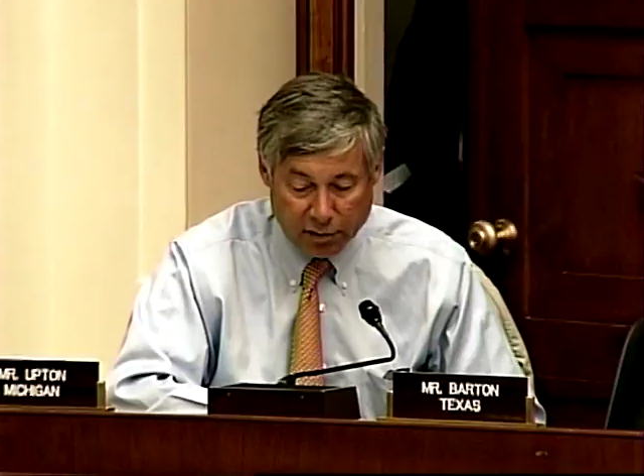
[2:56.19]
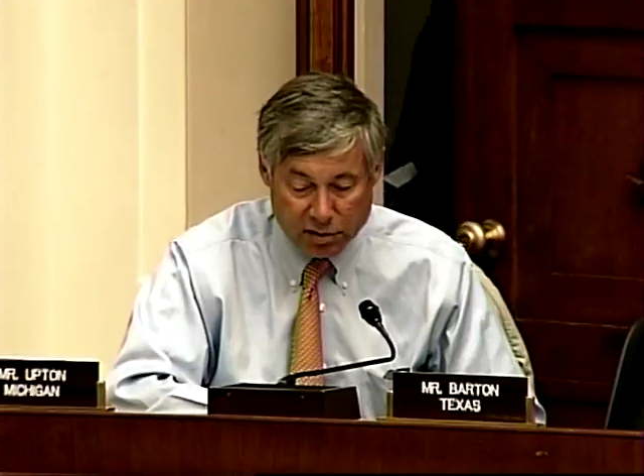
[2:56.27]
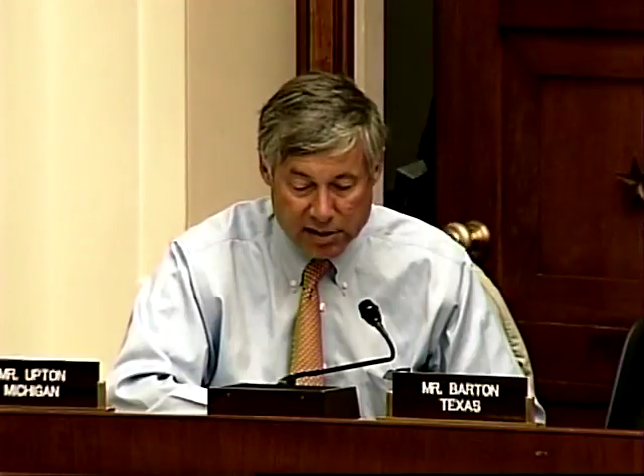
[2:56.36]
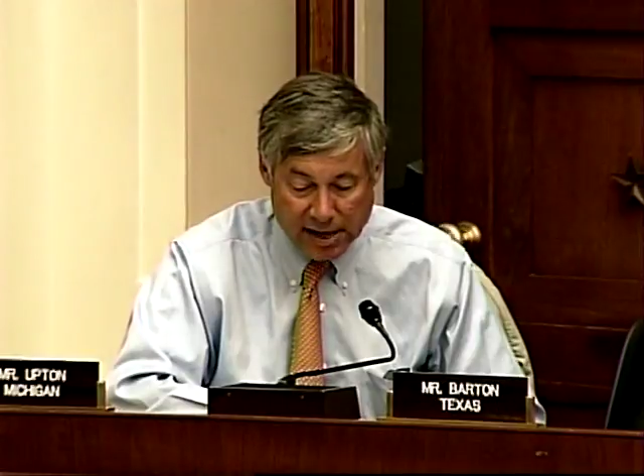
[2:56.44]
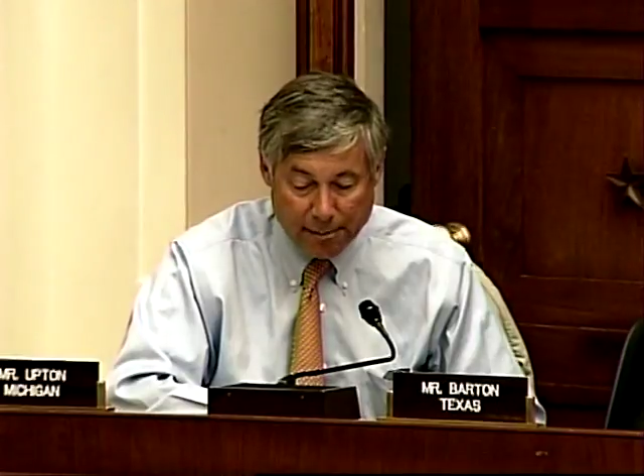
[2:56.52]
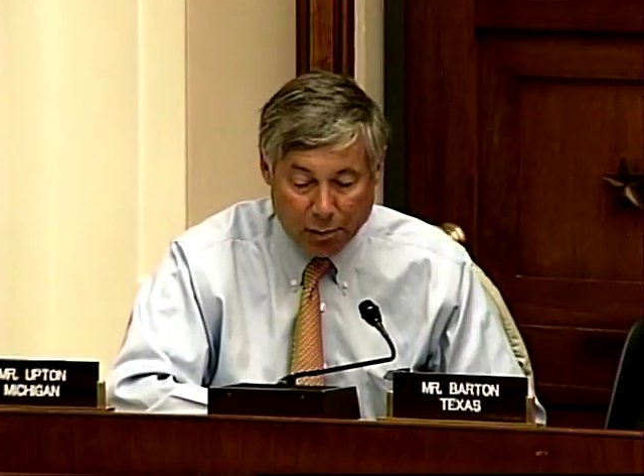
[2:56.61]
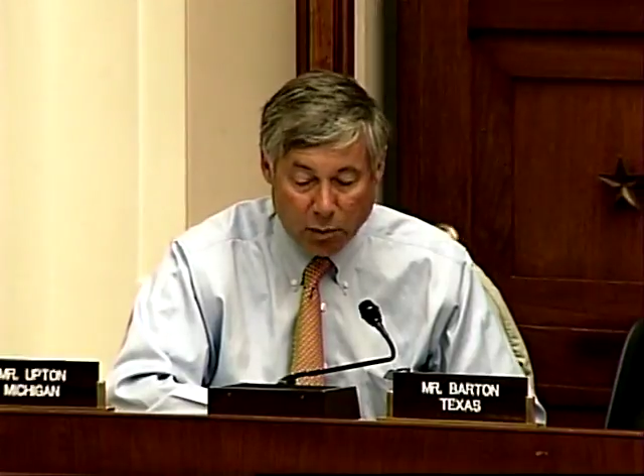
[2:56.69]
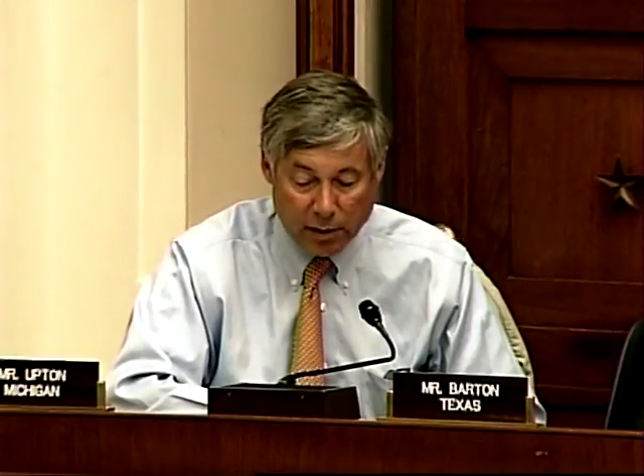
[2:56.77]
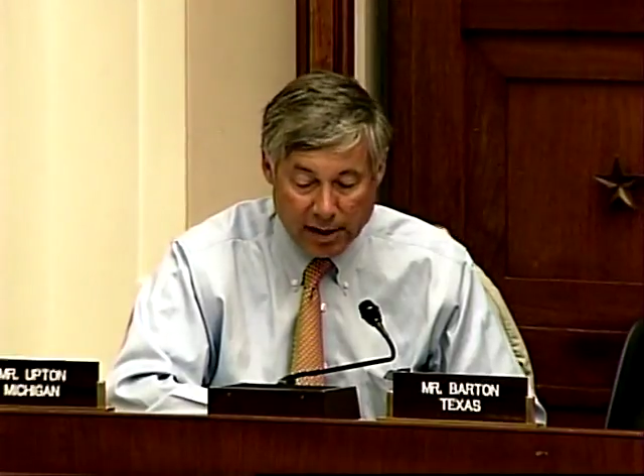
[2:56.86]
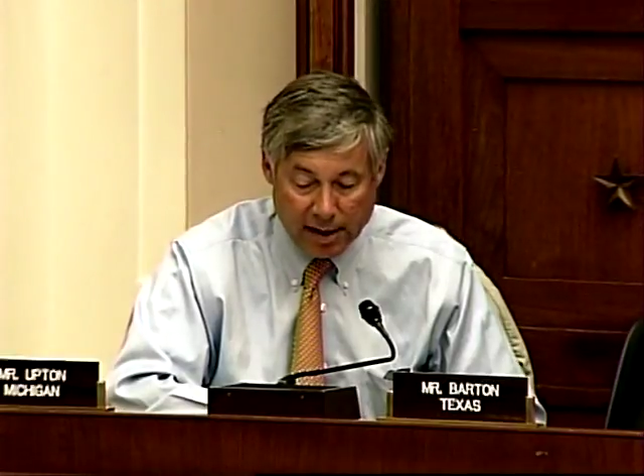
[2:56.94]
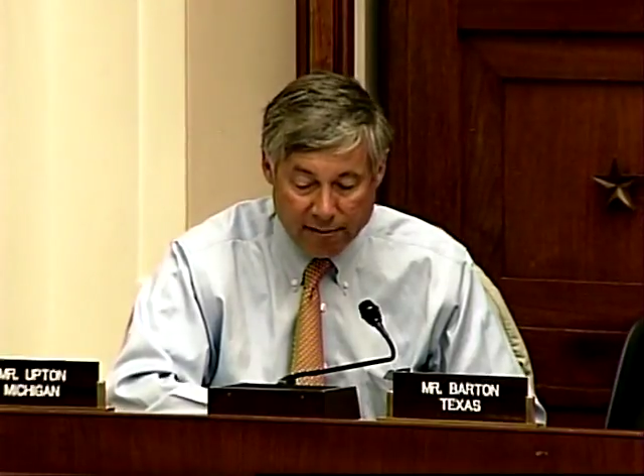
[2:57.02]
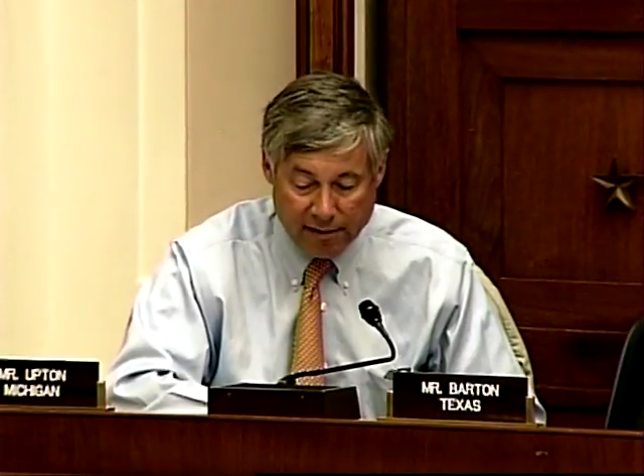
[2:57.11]
For example,
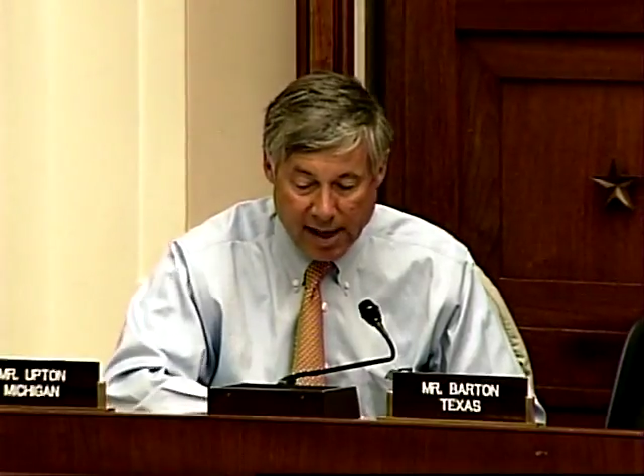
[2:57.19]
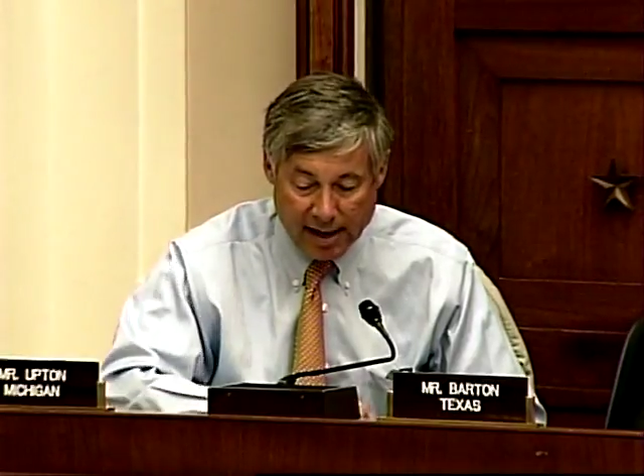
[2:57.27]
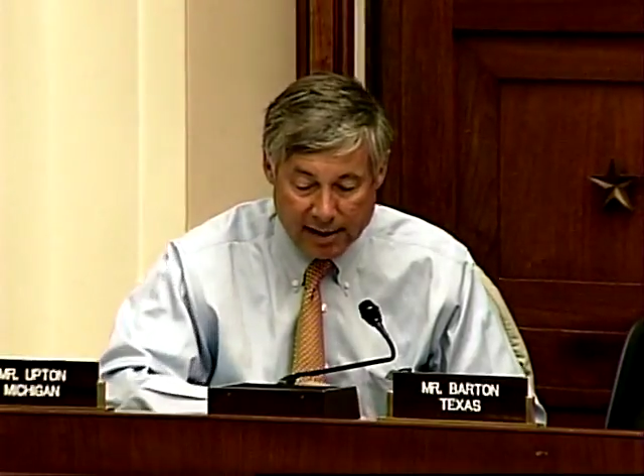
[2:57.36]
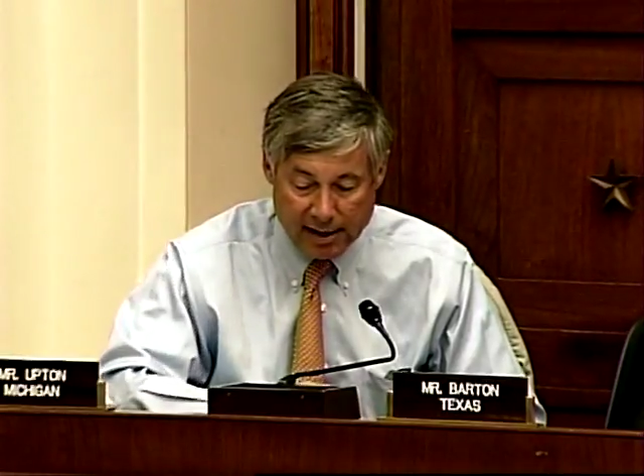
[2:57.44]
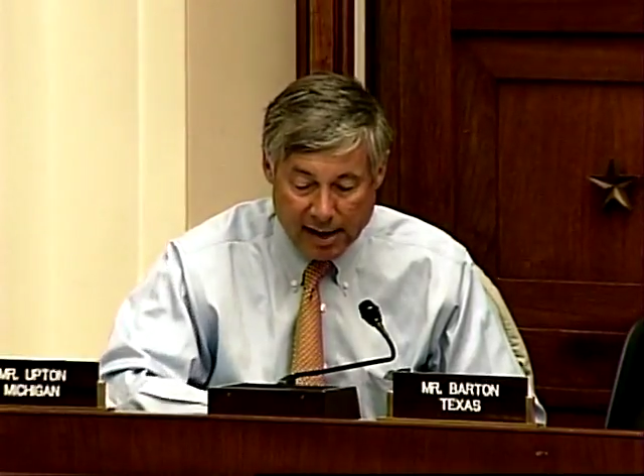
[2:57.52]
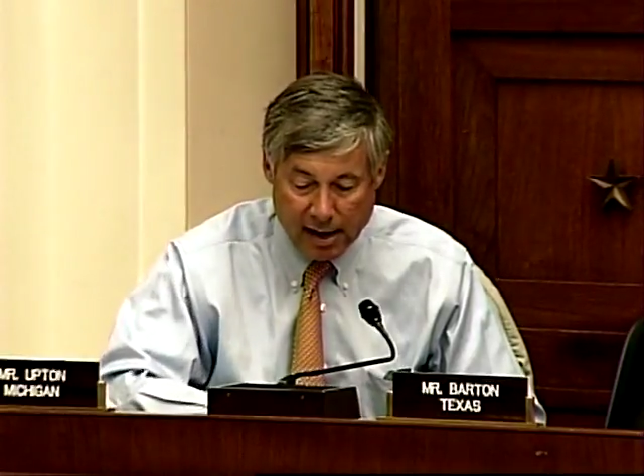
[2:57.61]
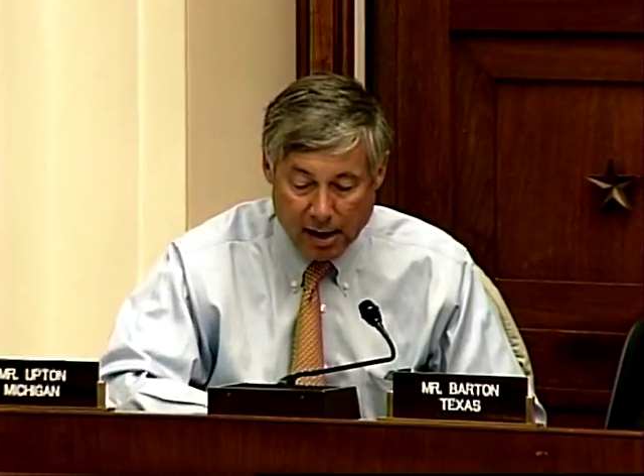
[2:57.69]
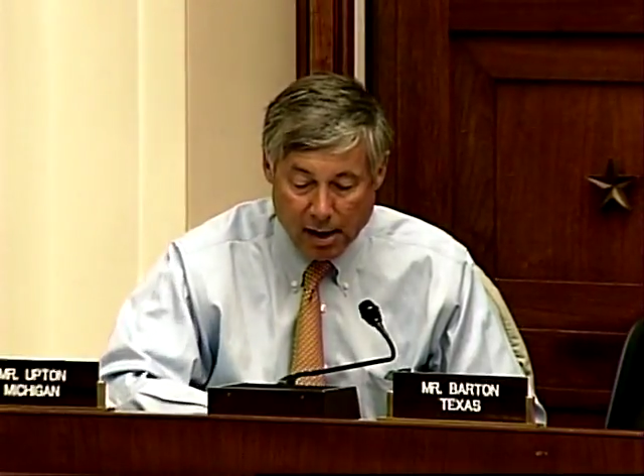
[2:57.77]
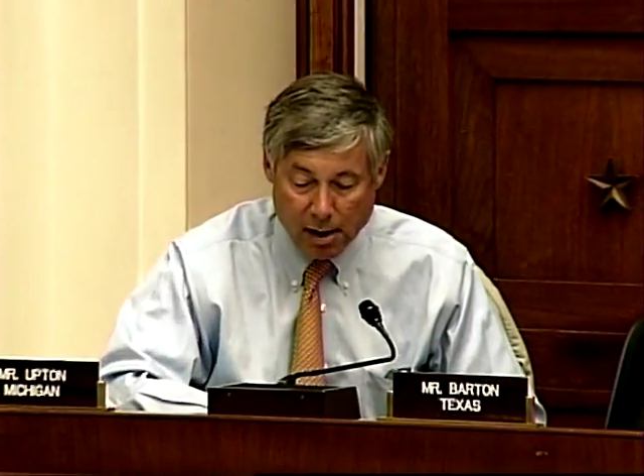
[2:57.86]
we have added